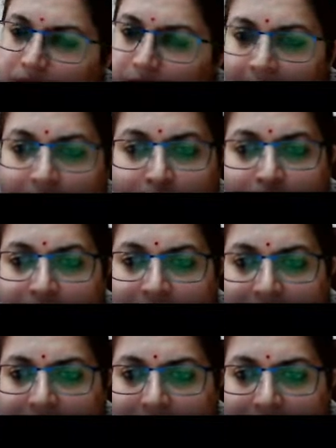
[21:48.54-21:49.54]
houses
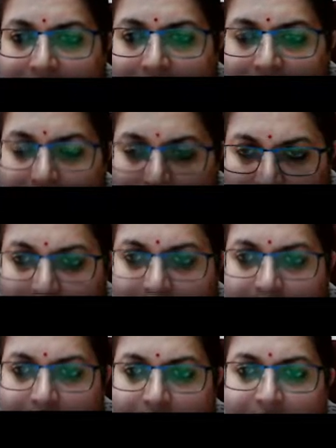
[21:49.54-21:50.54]
are there in the
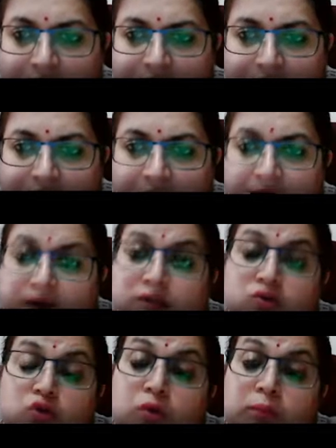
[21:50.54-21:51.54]
forested area,
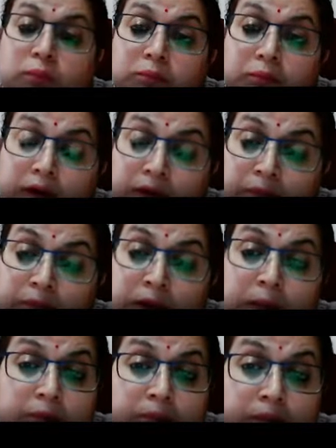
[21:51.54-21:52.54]
so it
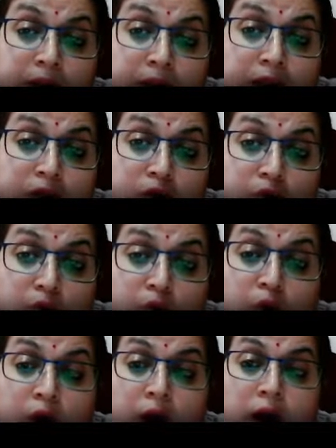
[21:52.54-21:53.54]
may lead to
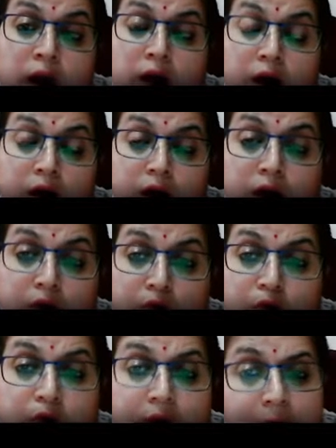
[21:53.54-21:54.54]

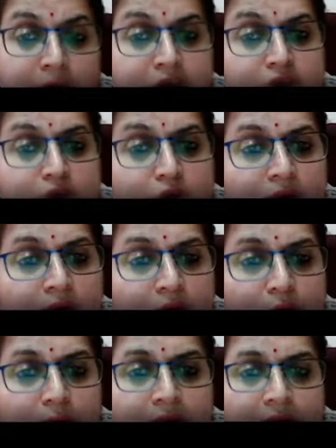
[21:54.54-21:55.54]
damage to the
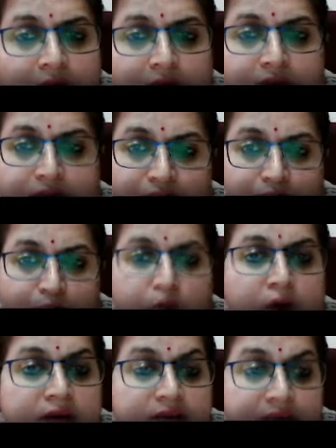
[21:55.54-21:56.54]
human life who
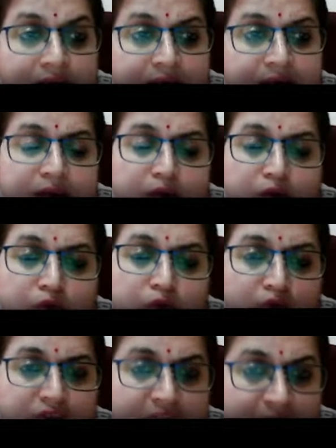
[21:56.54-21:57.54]
are residing into
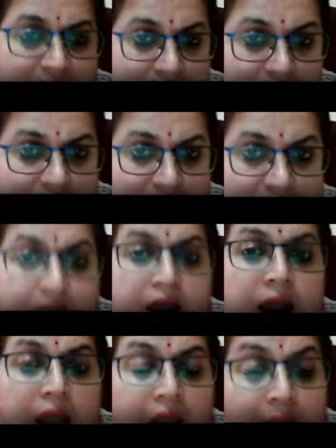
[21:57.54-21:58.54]
those areas.
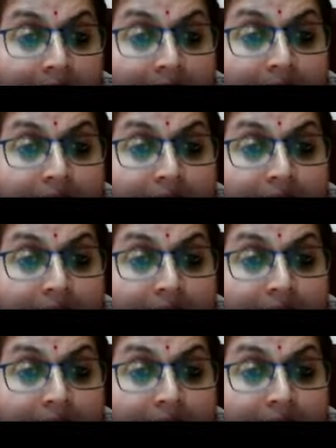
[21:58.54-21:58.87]
And